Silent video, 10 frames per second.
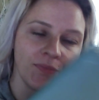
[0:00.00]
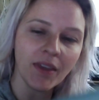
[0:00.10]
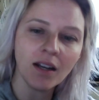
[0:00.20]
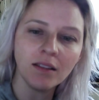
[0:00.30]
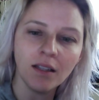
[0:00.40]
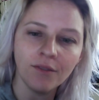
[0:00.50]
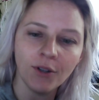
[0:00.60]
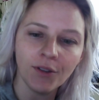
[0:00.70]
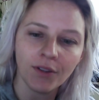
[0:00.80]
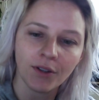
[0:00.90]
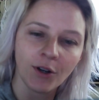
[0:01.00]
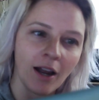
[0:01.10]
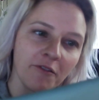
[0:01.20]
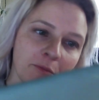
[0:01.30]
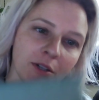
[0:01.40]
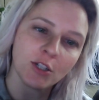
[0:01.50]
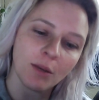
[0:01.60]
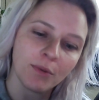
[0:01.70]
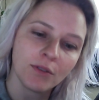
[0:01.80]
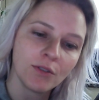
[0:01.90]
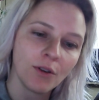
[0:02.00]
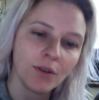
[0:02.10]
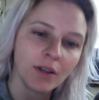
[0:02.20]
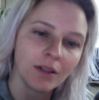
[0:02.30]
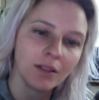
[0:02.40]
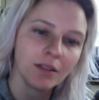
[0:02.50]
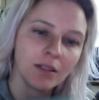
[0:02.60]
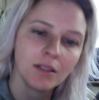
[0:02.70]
And I love all the craftsmanship is so good.